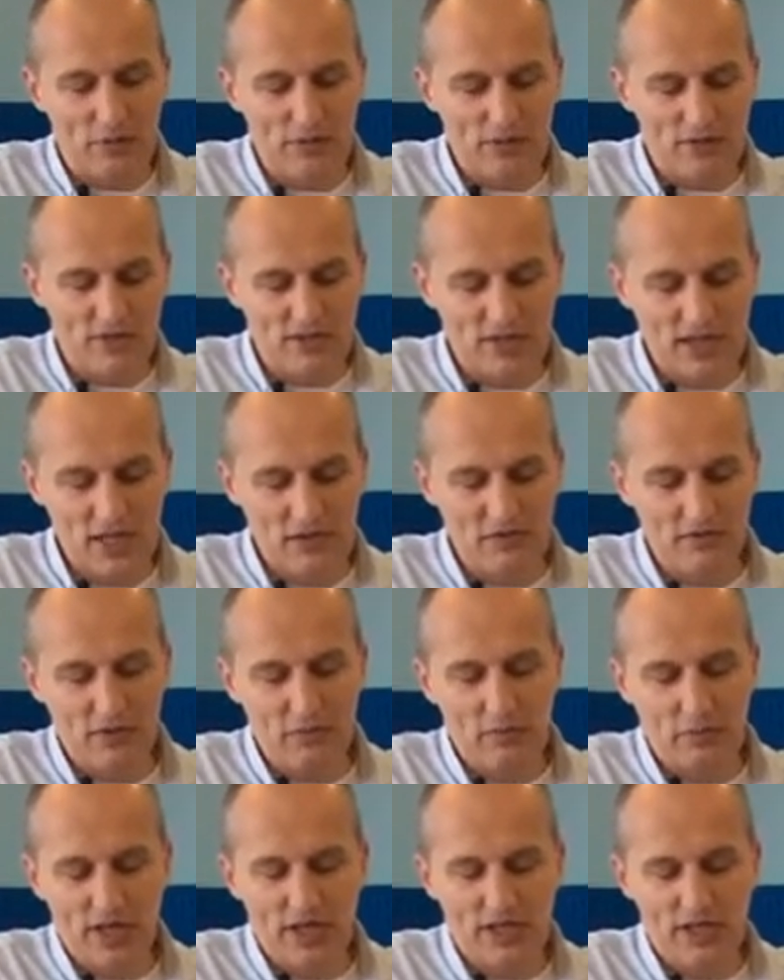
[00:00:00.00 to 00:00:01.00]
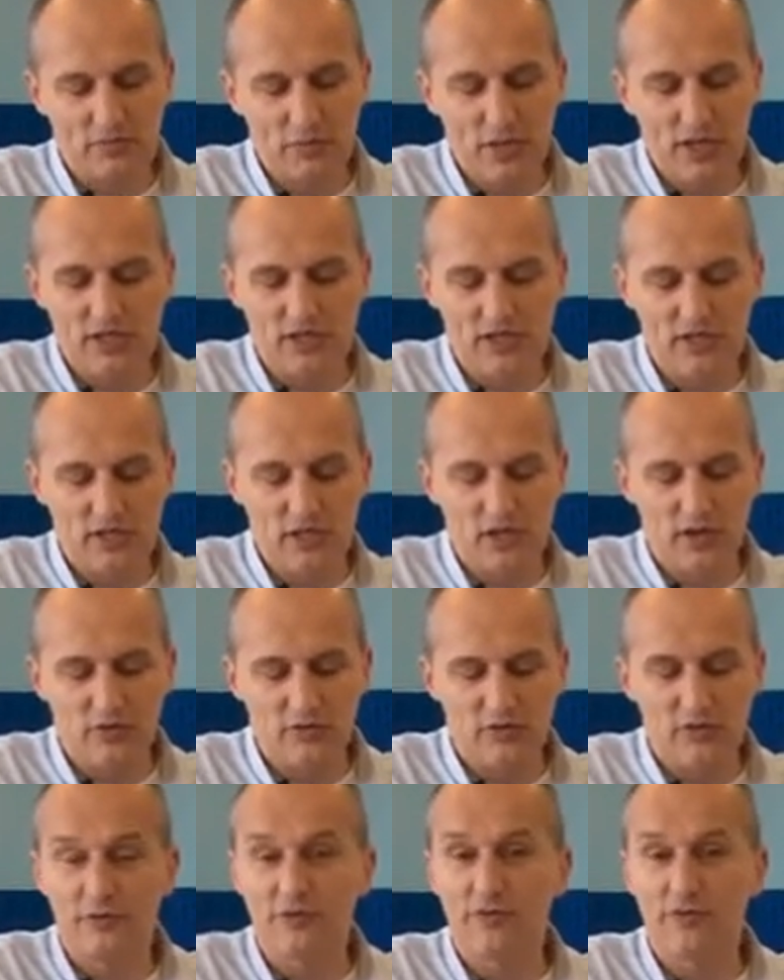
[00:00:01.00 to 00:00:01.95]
But Stephen makes mention of the